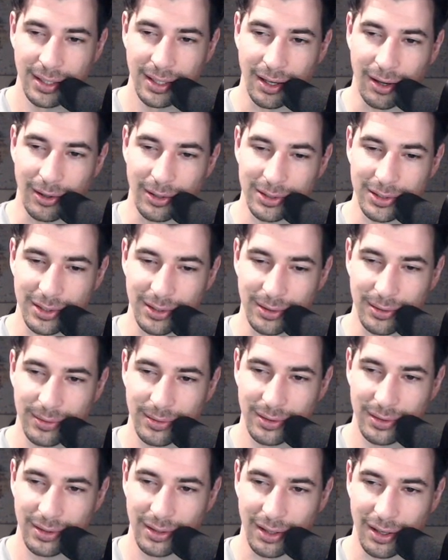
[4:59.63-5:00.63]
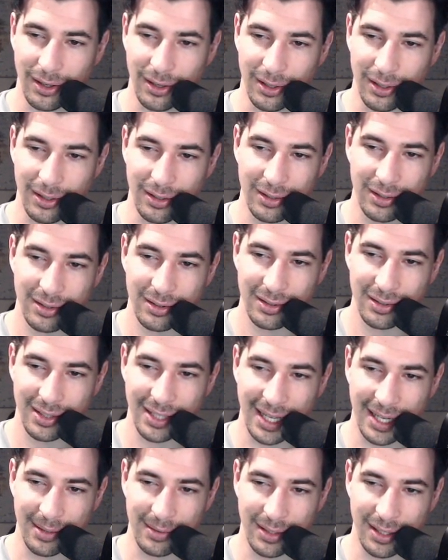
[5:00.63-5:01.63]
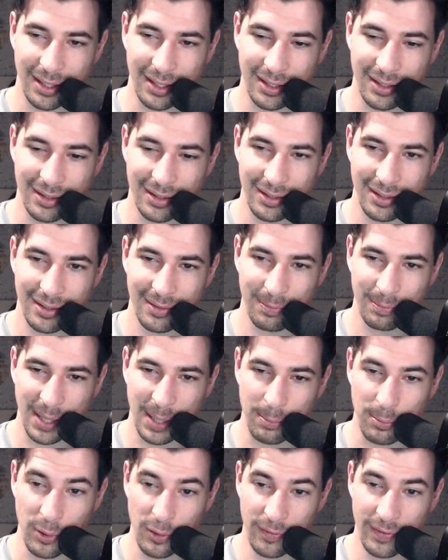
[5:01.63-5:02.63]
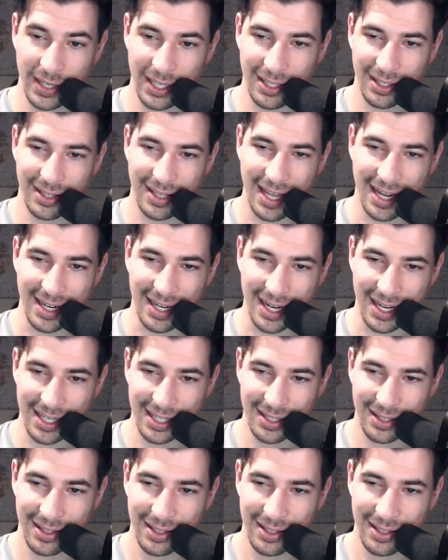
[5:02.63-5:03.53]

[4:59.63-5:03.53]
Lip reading: also are that by moving that knight,